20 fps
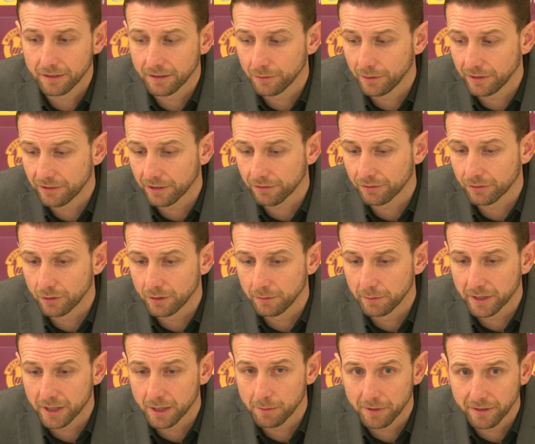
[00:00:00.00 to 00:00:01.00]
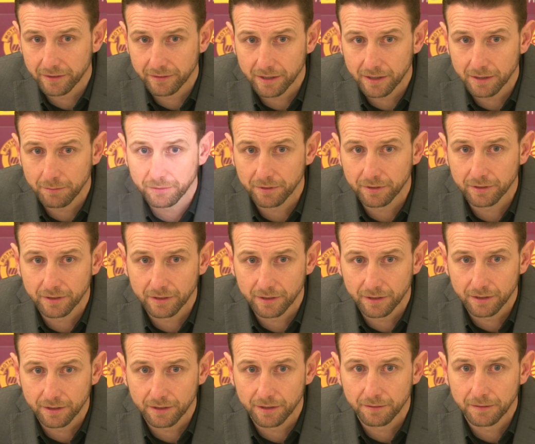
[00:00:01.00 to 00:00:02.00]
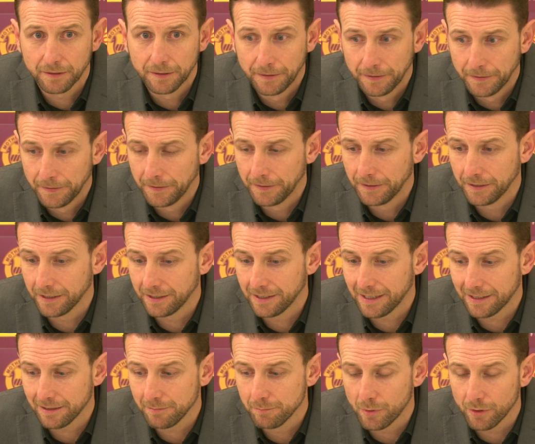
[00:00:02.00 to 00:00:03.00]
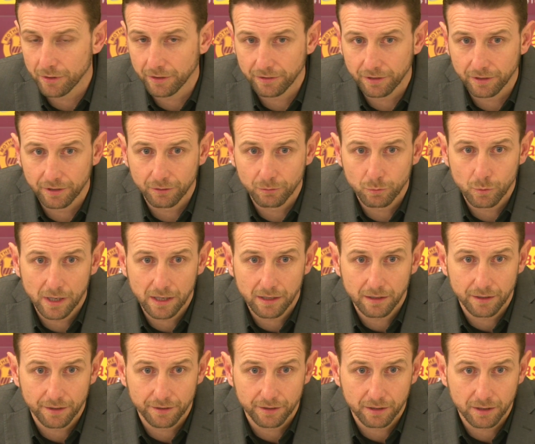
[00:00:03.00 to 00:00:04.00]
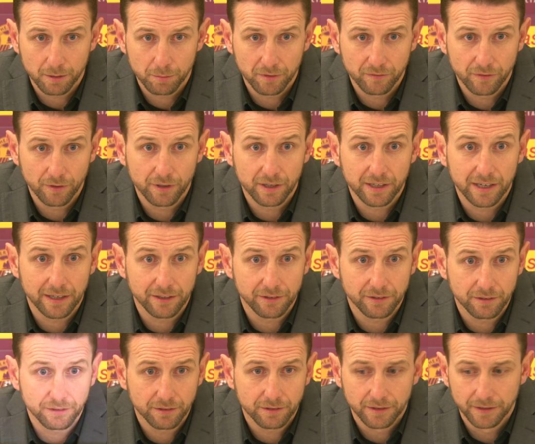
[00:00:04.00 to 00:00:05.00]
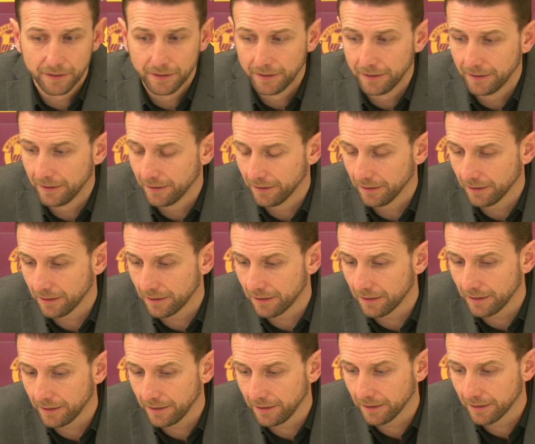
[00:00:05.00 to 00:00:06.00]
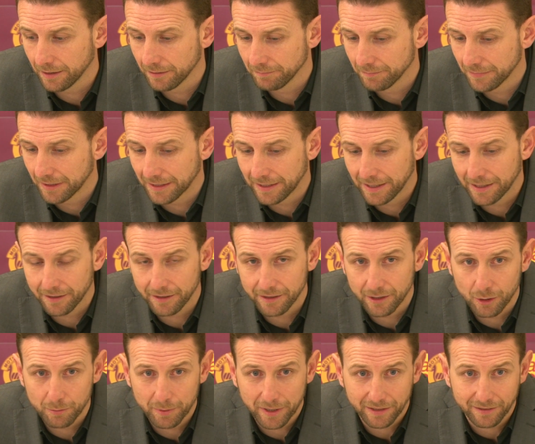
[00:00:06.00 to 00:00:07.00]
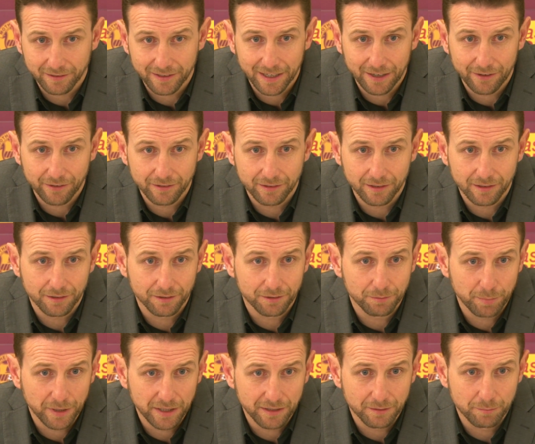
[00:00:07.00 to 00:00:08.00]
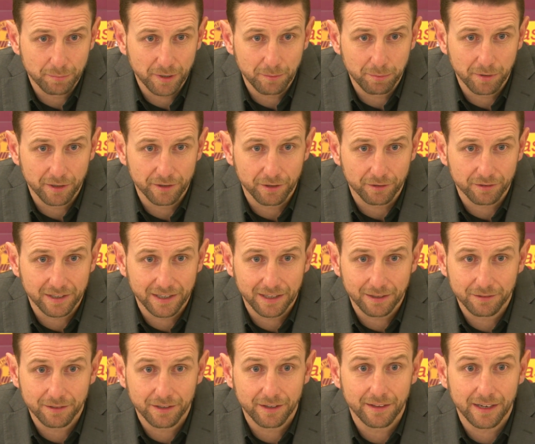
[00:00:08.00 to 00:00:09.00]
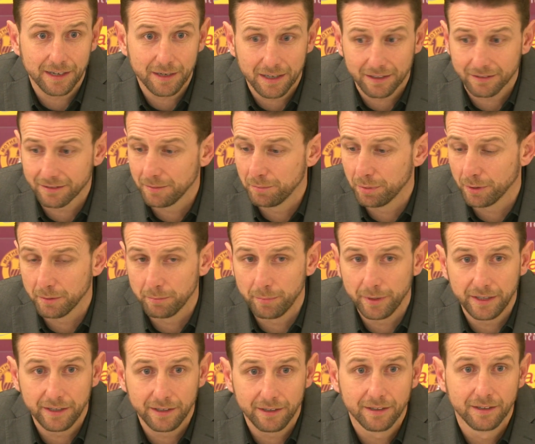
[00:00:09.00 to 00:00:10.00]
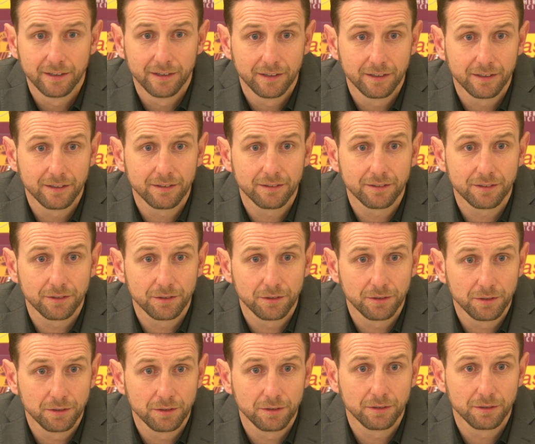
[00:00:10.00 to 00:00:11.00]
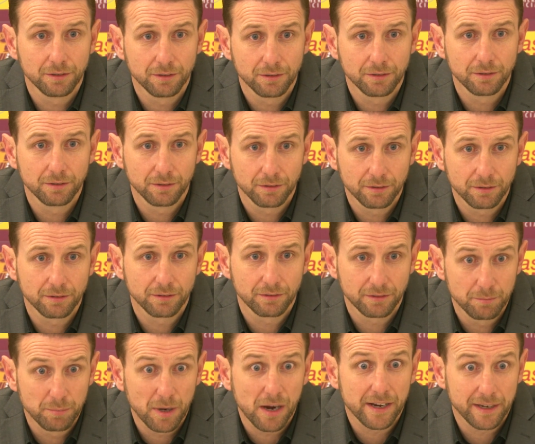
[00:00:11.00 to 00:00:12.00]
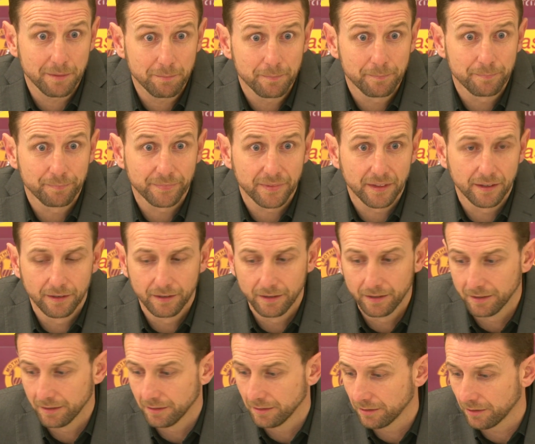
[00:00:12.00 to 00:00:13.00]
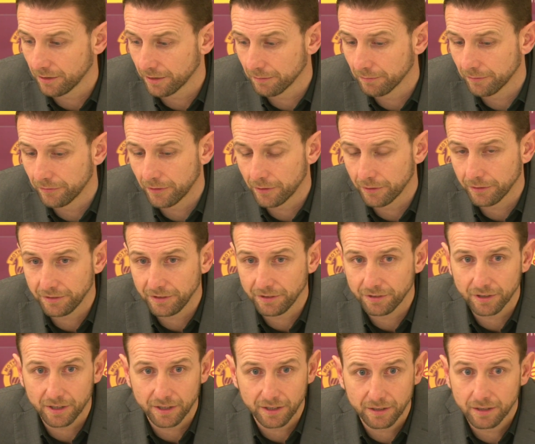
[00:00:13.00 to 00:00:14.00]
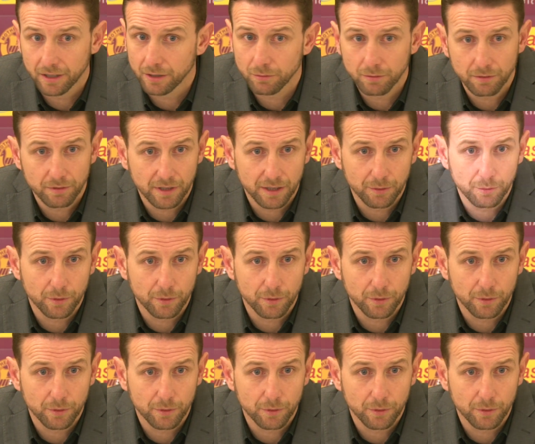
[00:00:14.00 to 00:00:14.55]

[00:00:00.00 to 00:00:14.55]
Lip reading: which I saw him a couple of times and had him monitored as well on a couple of other occasions. I know about his character because speaking to people at Notts County, and they actually put a bid in to buy him. Nottingham Forest decided no, they